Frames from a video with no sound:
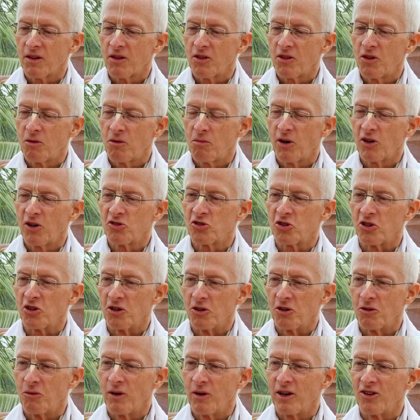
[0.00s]
the
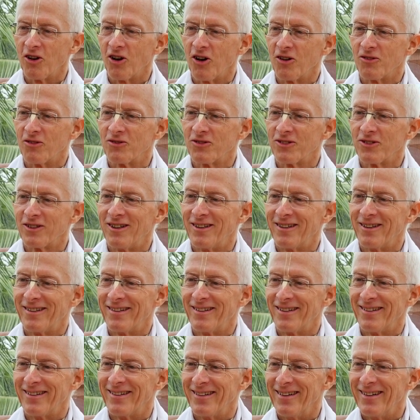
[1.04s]
buzzer went
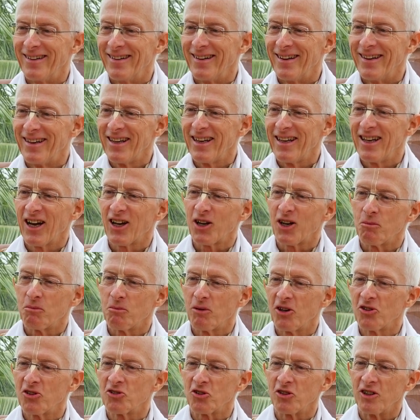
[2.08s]
off. He had a
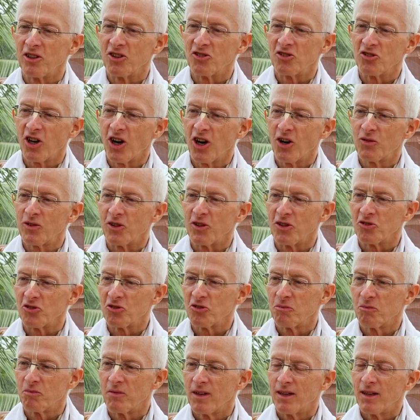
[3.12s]
buzzer in his office.